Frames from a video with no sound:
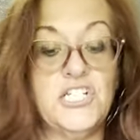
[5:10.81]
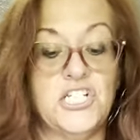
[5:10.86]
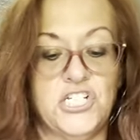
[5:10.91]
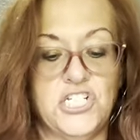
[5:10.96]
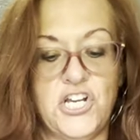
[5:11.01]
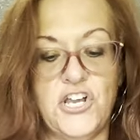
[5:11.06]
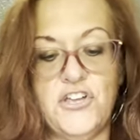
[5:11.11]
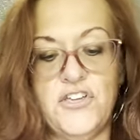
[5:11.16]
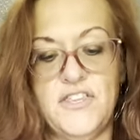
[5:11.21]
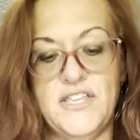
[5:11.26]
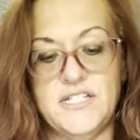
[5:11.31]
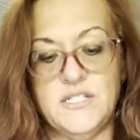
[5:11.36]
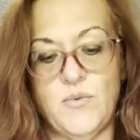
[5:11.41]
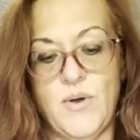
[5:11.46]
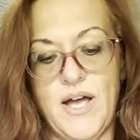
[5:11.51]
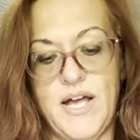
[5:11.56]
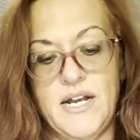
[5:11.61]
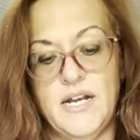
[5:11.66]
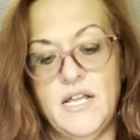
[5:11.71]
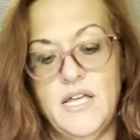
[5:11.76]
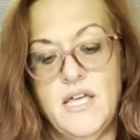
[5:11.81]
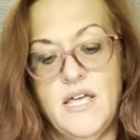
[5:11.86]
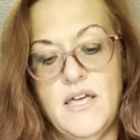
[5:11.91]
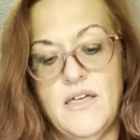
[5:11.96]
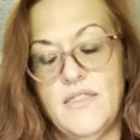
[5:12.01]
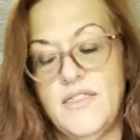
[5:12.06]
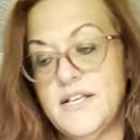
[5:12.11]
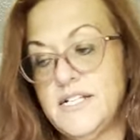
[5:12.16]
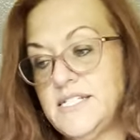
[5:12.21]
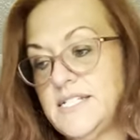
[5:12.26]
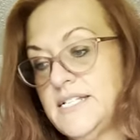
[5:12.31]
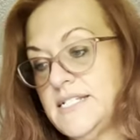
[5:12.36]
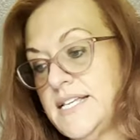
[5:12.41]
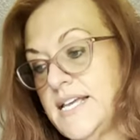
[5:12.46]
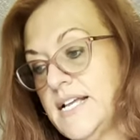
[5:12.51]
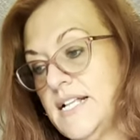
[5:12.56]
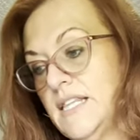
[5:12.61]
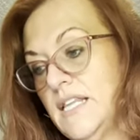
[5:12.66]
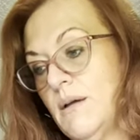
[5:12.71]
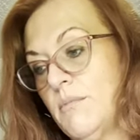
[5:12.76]
show you this one. This is a
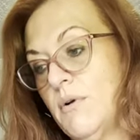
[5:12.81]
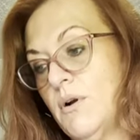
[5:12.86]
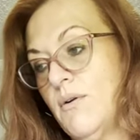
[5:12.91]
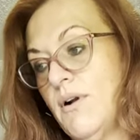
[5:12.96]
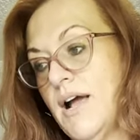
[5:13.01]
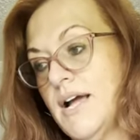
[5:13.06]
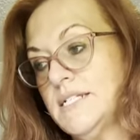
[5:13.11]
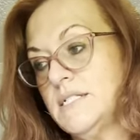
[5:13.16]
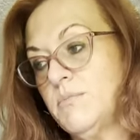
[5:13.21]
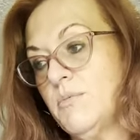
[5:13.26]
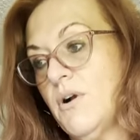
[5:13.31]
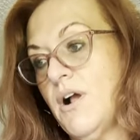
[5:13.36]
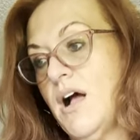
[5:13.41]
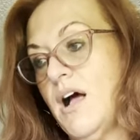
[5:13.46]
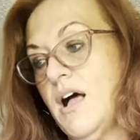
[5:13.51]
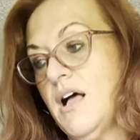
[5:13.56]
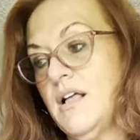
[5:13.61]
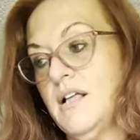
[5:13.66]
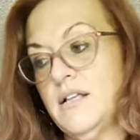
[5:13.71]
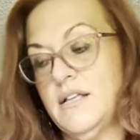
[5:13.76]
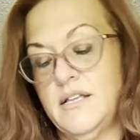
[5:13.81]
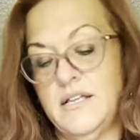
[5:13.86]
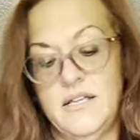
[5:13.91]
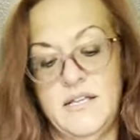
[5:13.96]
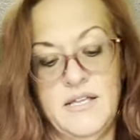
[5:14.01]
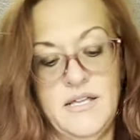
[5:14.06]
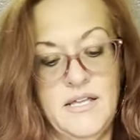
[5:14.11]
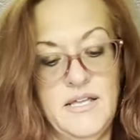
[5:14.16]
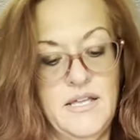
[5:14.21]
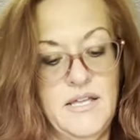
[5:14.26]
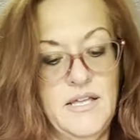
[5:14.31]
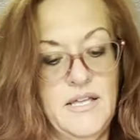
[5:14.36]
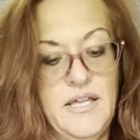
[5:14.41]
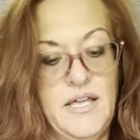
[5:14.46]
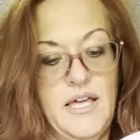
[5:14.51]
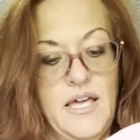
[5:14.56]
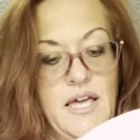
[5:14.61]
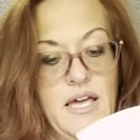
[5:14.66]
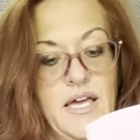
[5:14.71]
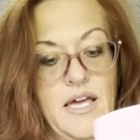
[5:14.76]
glamorized bra.
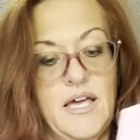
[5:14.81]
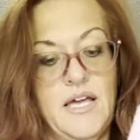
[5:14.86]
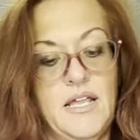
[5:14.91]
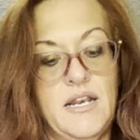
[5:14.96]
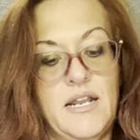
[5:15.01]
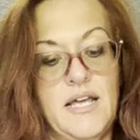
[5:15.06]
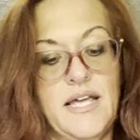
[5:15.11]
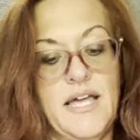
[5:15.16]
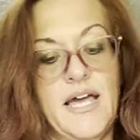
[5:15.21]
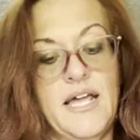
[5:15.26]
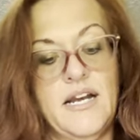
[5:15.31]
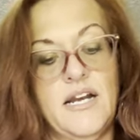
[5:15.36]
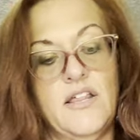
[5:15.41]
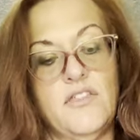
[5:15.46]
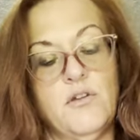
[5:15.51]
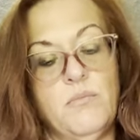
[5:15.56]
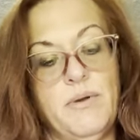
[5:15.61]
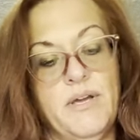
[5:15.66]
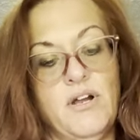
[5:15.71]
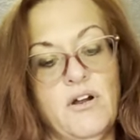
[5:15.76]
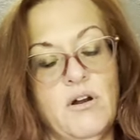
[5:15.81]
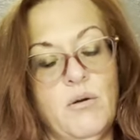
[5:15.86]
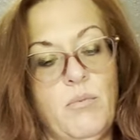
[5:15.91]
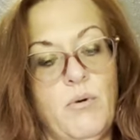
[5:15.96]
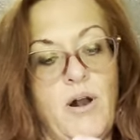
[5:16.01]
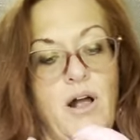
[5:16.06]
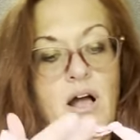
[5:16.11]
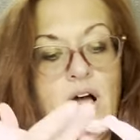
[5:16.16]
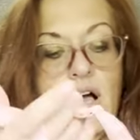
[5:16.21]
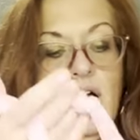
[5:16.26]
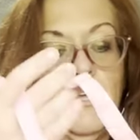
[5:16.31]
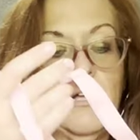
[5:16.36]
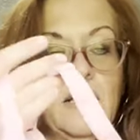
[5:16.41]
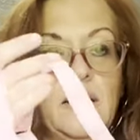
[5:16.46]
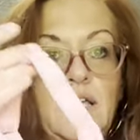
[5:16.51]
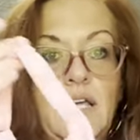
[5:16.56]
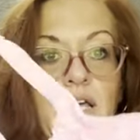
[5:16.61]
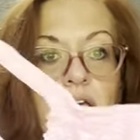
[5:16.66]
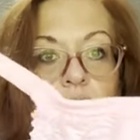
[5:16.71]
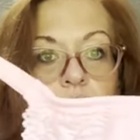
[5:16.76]
And again, another big girl bra.
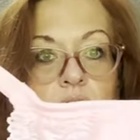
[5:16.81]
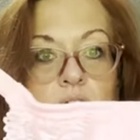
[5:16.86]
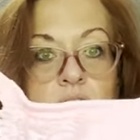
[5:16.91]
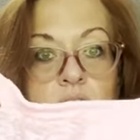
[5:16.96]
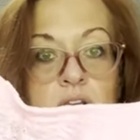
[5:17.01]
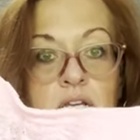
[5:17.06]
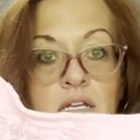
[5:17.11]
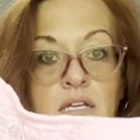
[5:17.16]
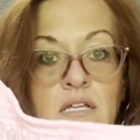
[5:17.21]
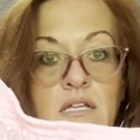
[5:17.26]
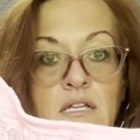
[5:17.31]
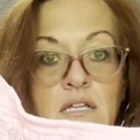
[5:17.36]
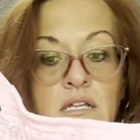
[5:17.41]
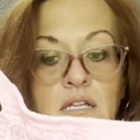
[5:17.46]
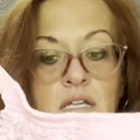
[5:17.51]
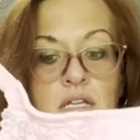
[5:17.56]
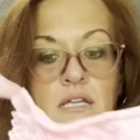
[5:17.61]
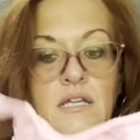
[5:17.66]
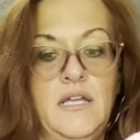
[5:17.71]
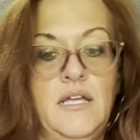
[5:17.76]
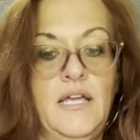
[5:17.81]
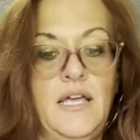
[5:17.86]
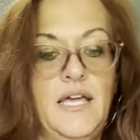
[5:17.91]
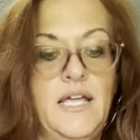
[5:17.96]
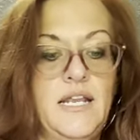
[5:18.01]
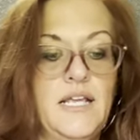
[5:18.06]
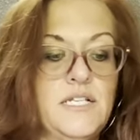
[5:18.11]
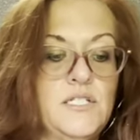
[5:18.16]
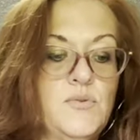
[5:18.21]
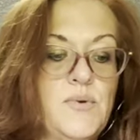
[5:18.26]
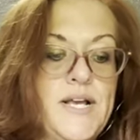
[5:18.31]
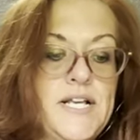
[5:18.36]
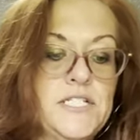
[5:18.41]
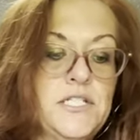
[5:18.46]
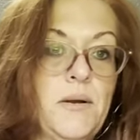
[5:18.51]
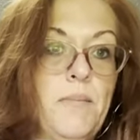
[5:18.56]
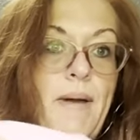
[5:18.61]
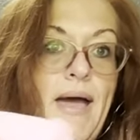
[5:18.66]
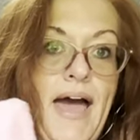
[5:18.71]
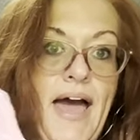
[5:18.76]
And it is
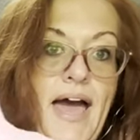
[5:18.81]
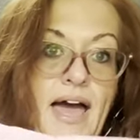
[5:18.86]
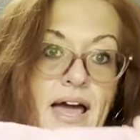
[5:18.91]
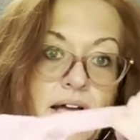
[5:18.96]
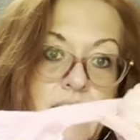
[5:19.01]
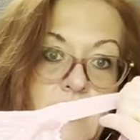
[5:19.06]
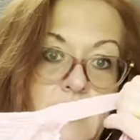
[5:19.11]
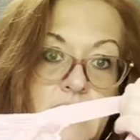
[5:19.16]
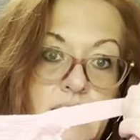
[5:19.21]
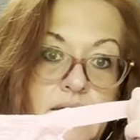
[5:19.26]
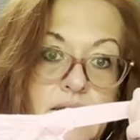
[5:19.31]
racer back,